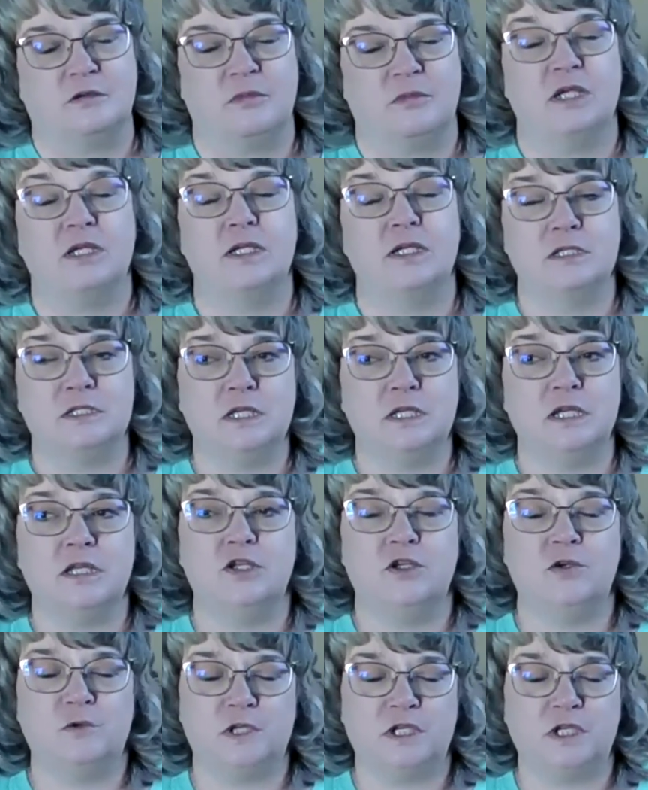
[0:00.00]
and
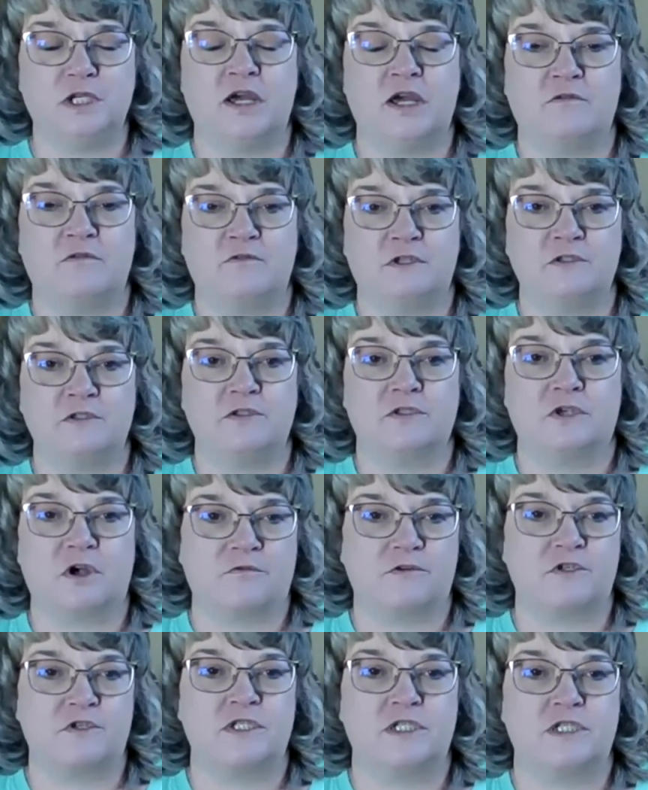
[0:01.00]
continuing to have those
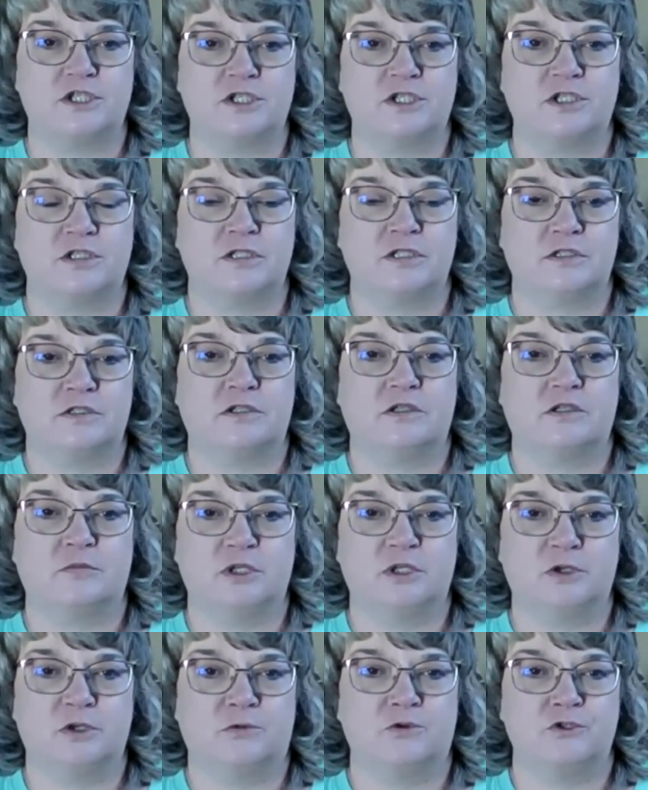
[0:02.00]
conversations is going to
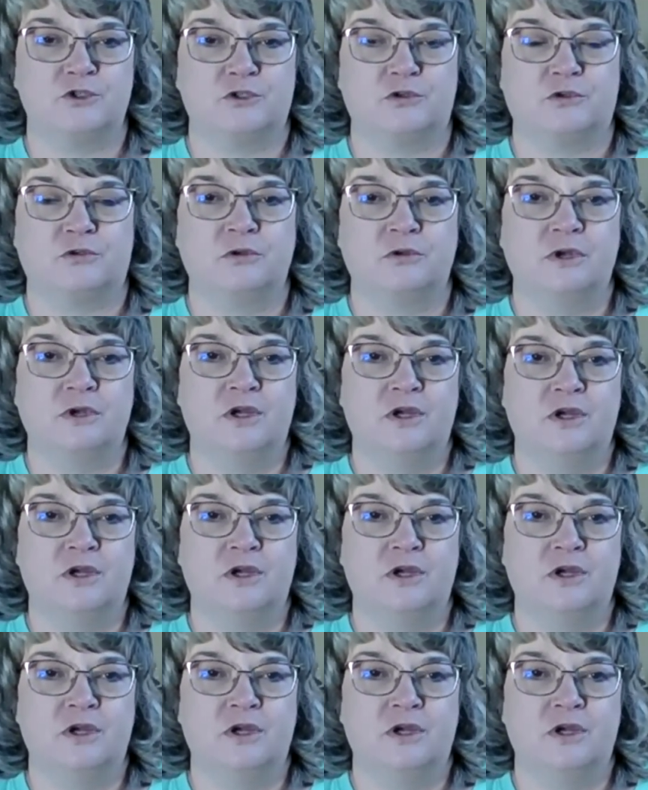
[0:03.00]
be crucial,